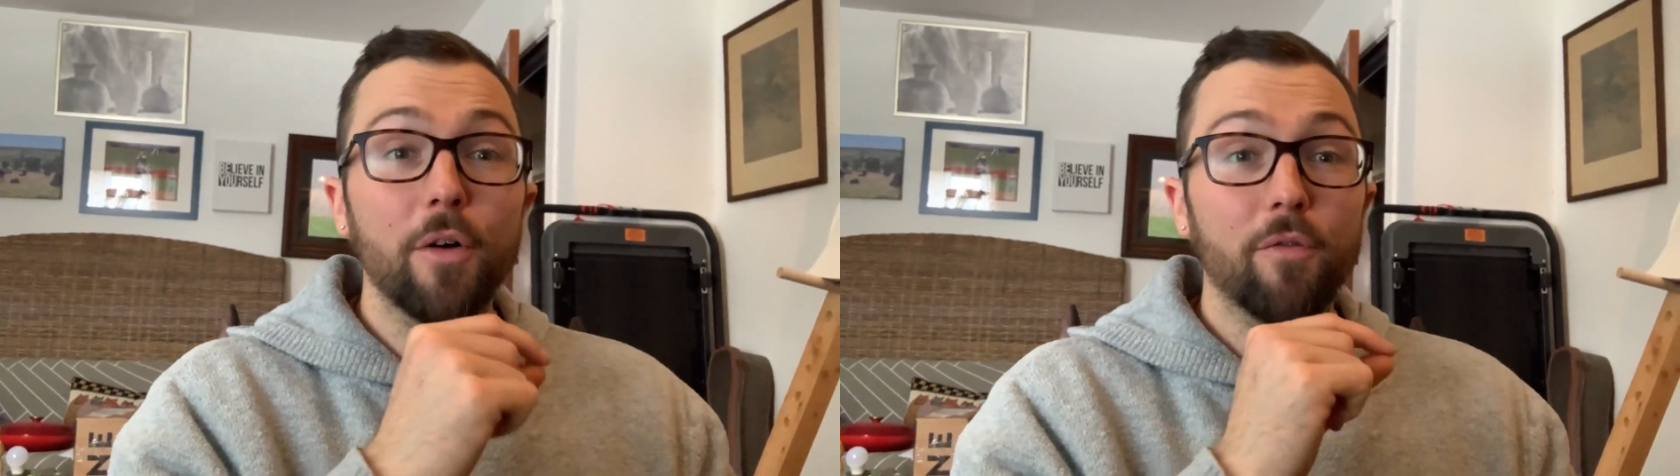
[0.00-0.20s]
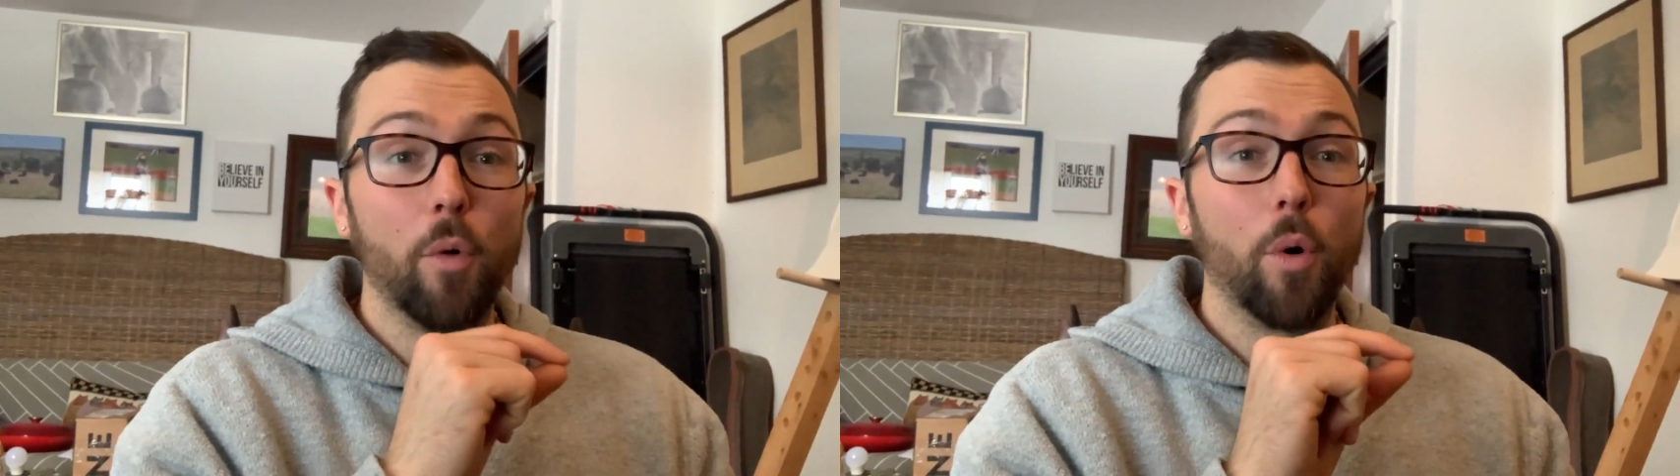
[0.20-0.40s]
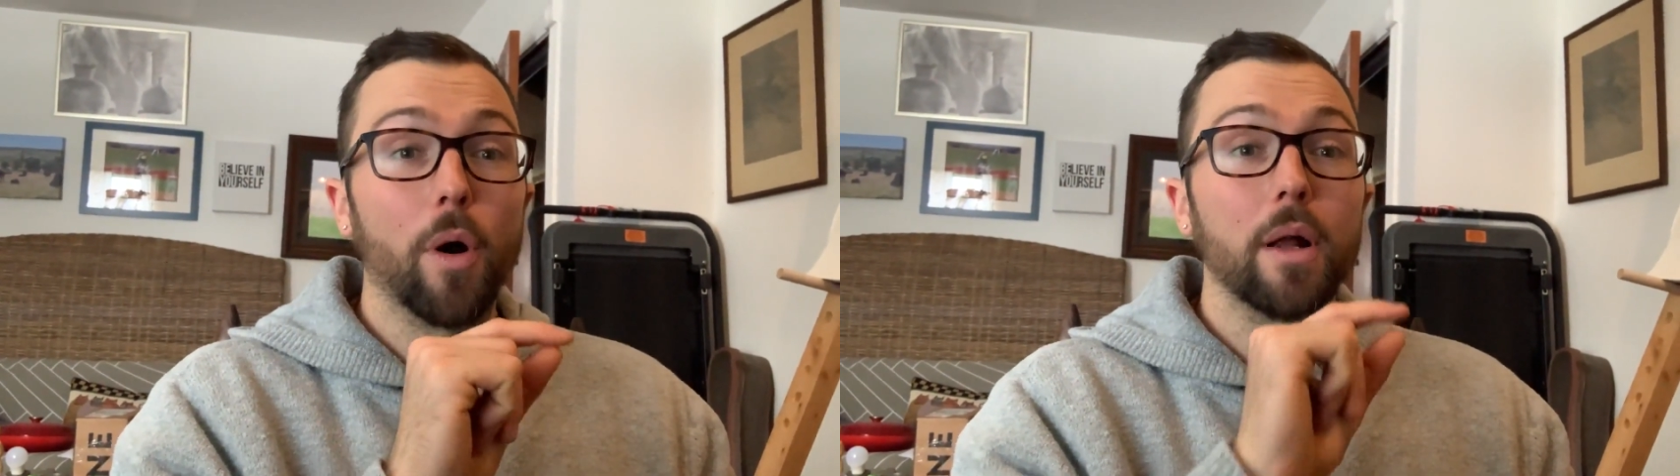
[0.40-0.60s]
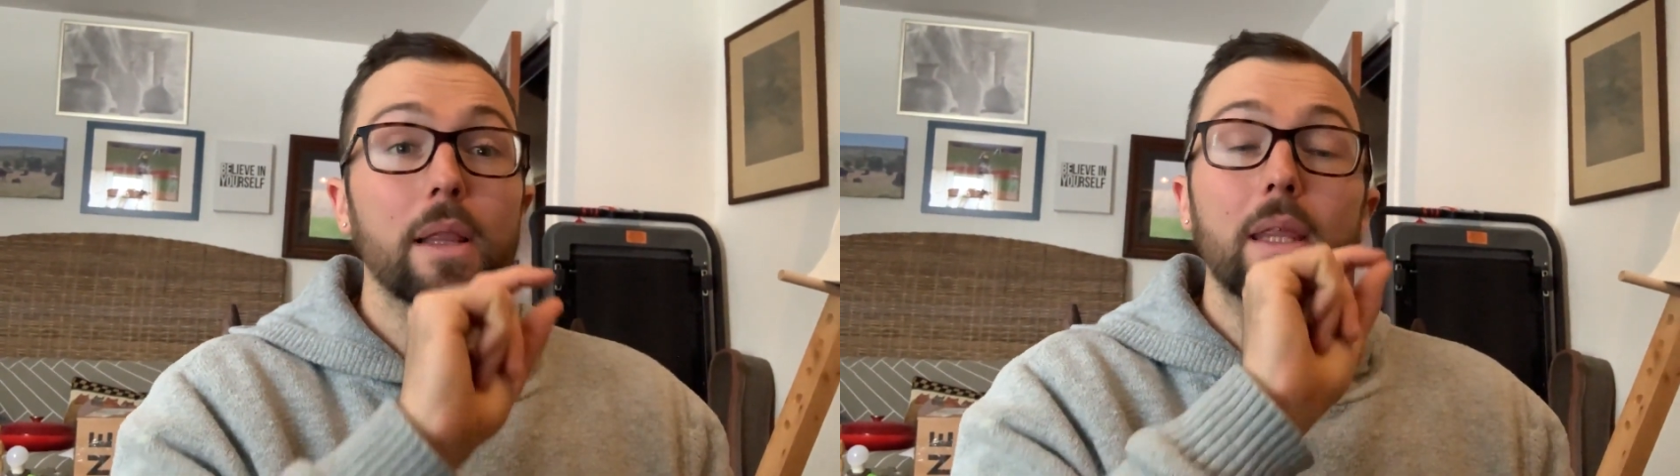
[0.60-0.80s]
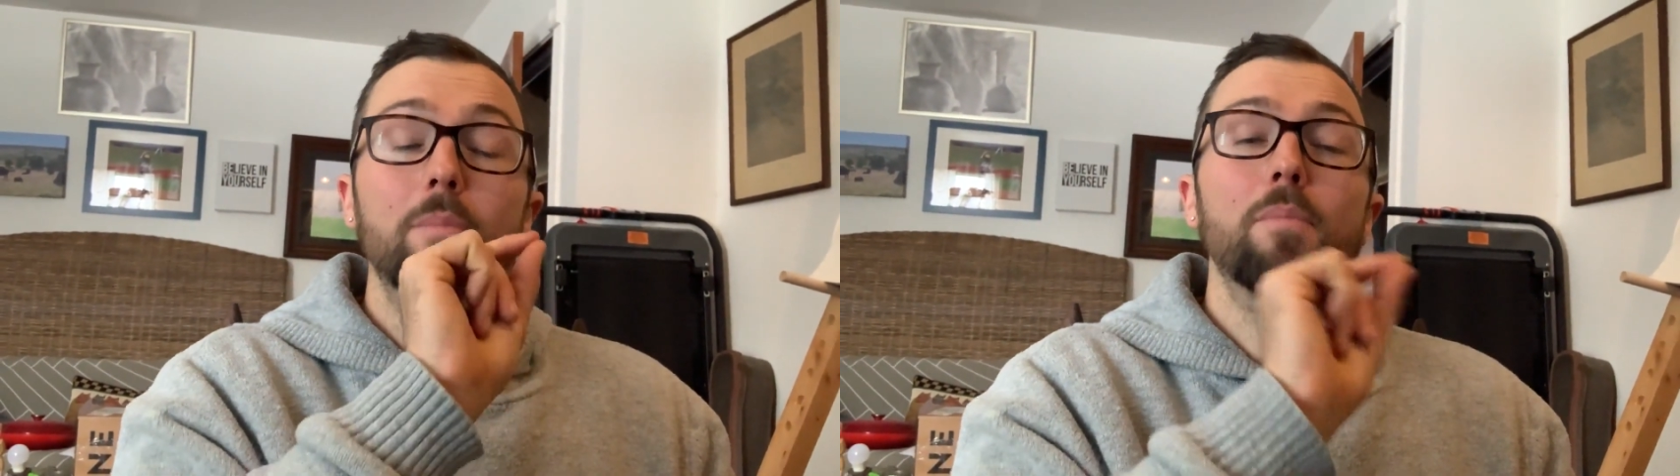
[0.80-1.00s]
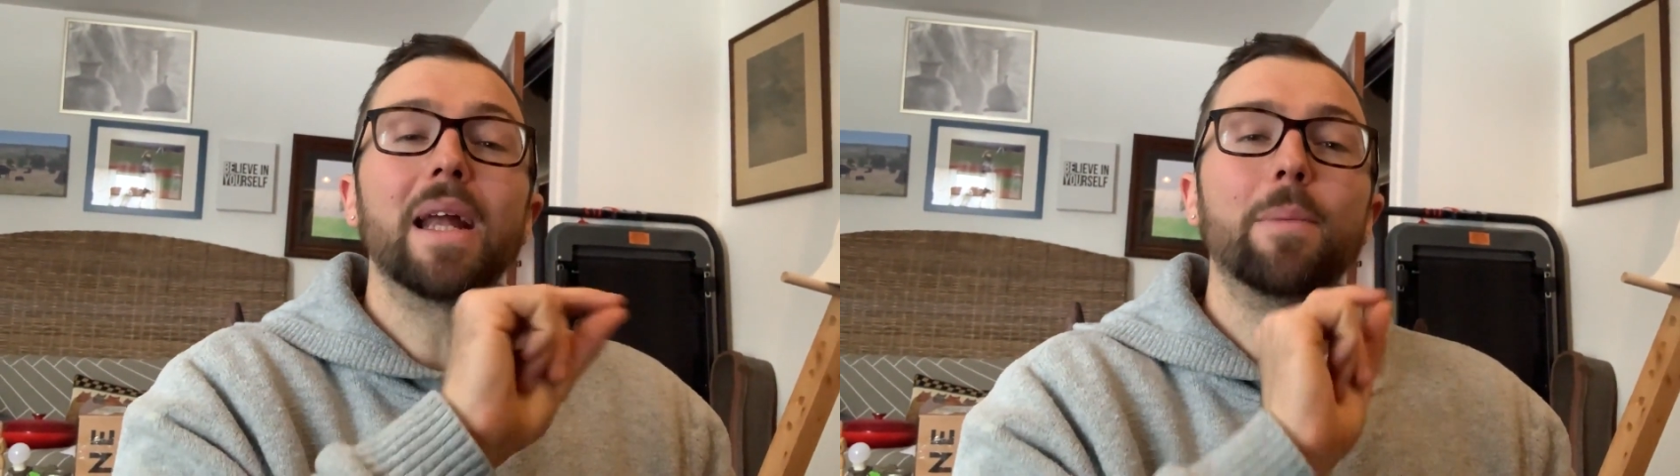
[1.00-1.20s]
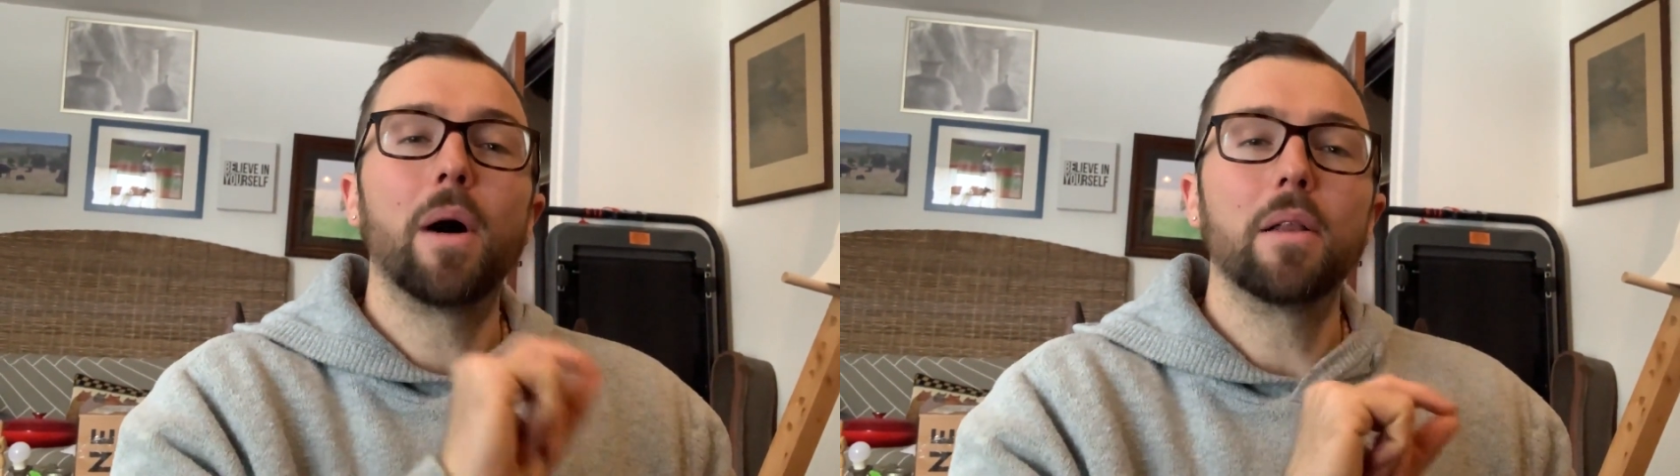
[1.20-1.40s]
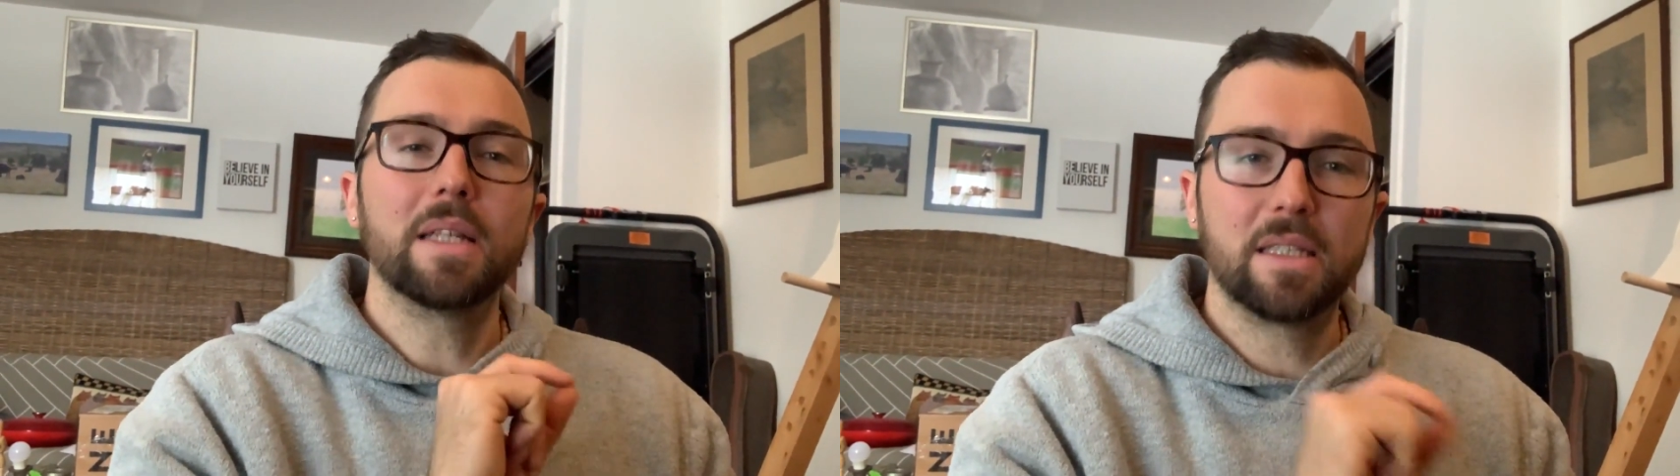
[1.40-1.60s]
for the metabolic